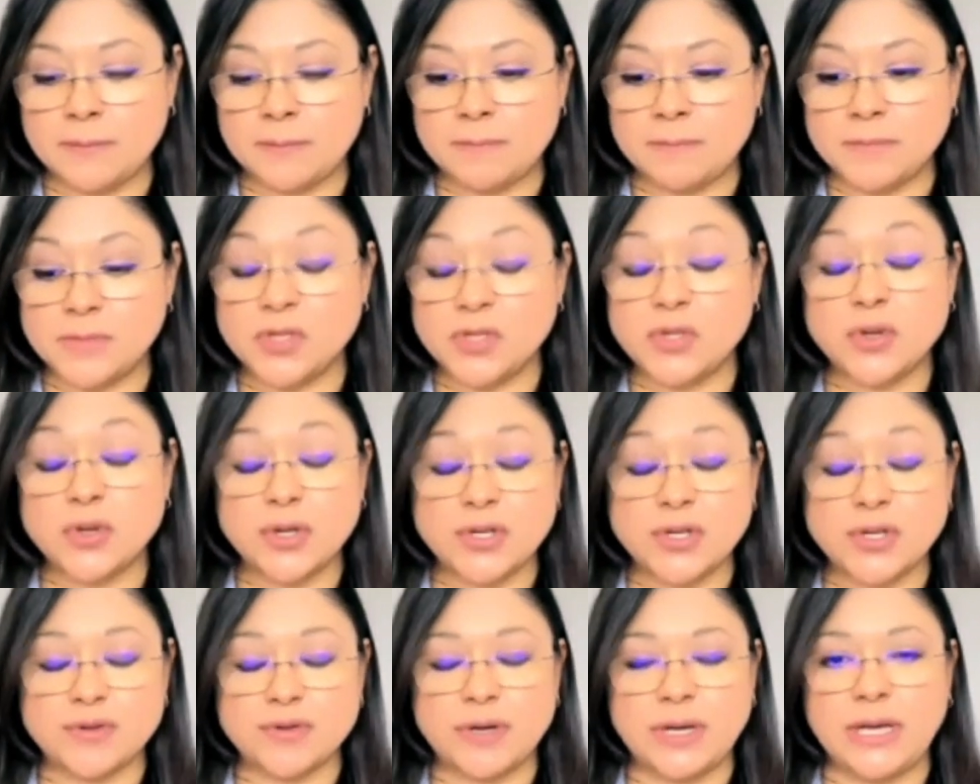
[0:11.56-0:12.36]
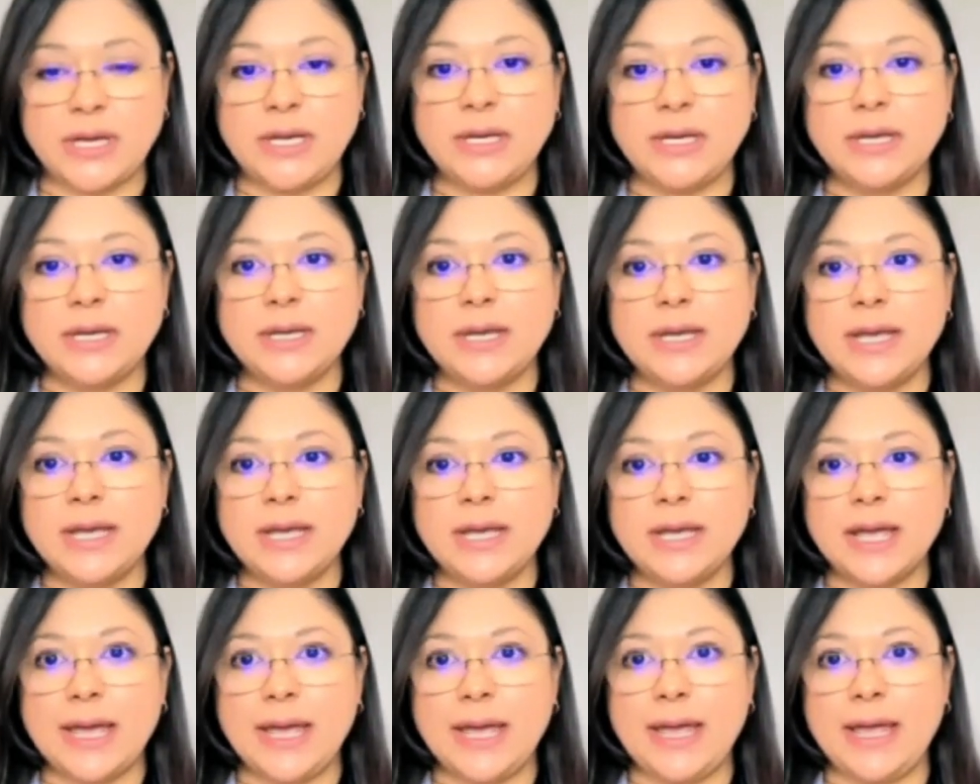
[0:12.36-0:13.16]
surgery,
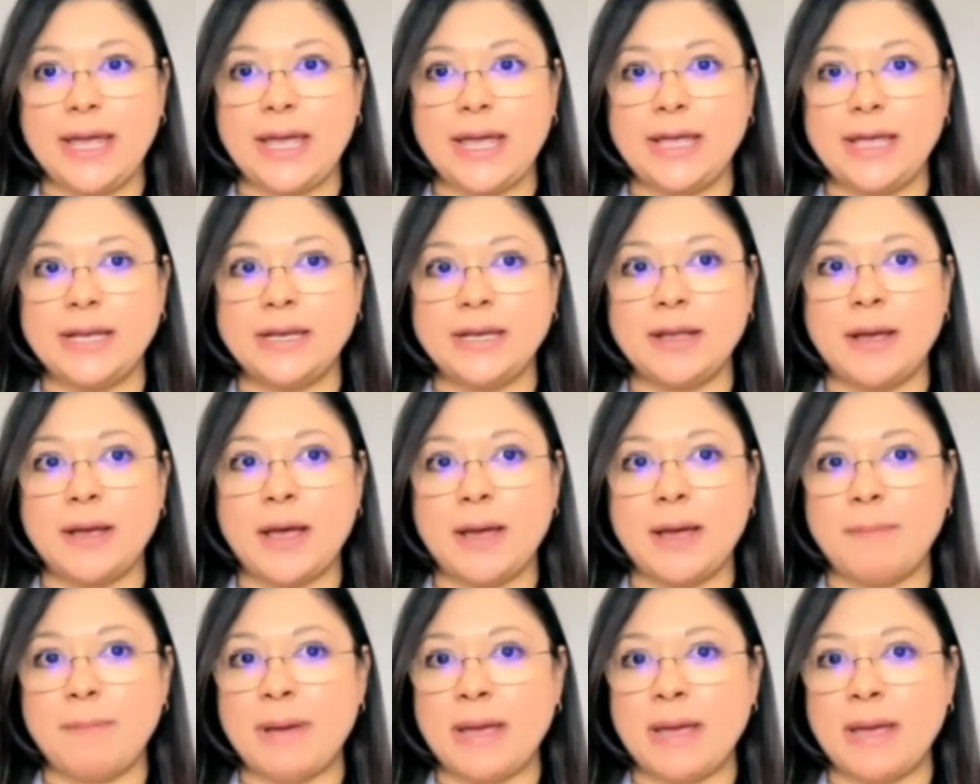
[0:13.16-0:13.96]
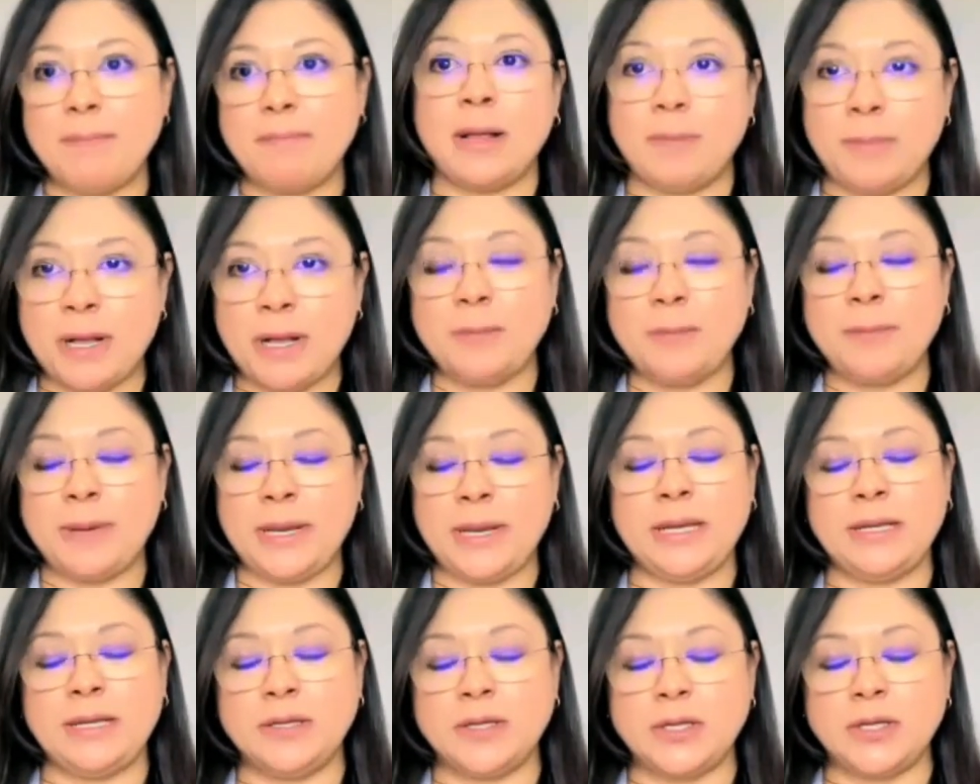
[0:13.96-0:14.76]
and by
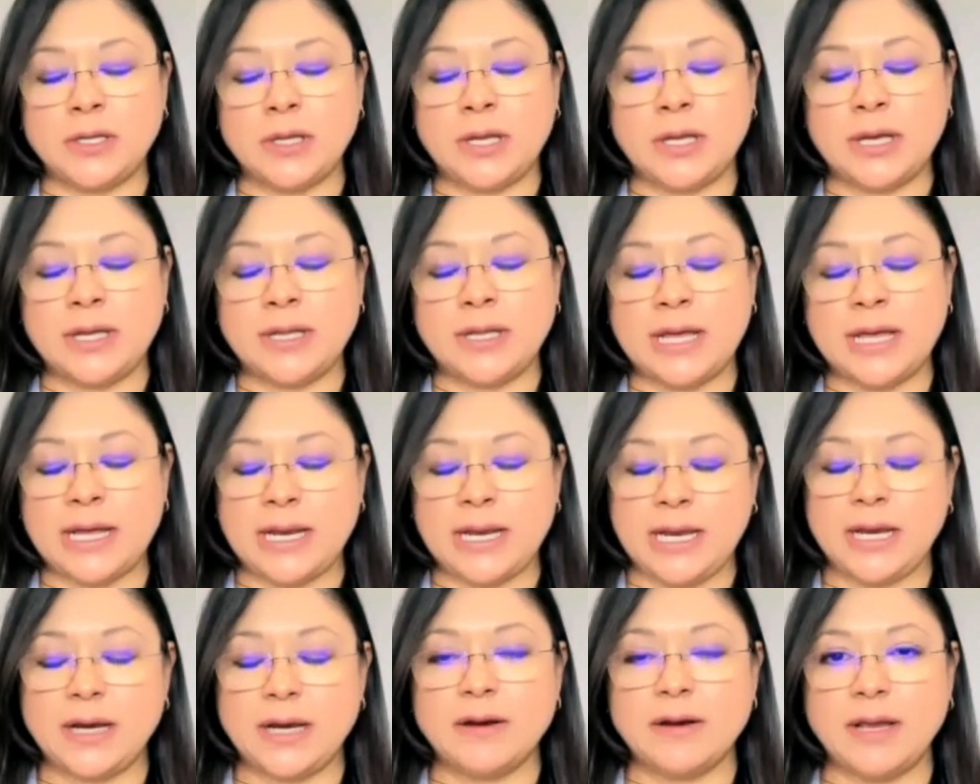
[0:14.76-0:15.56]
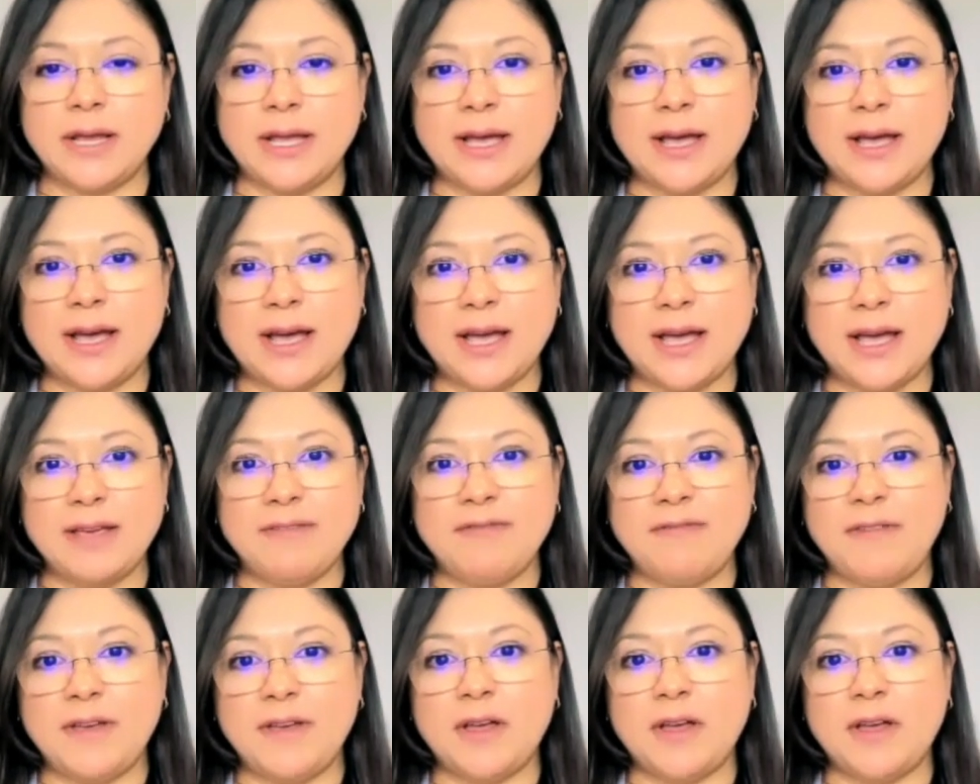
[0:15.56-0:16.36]
palping that area, I
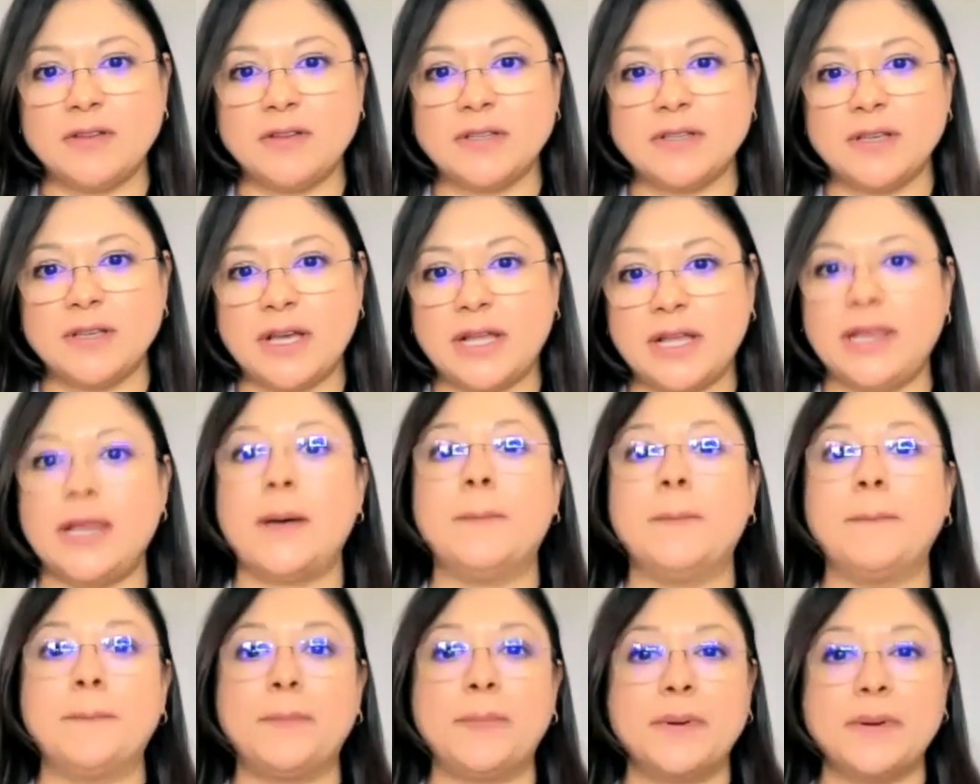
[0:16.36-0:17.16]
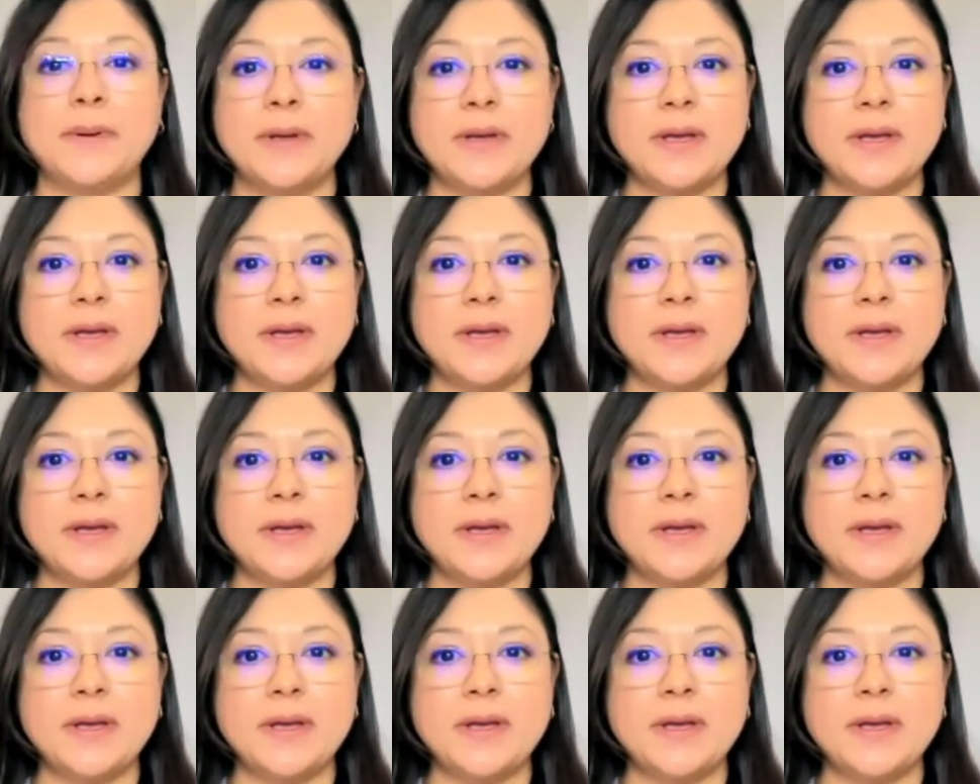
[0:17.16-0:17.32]
felt a lump.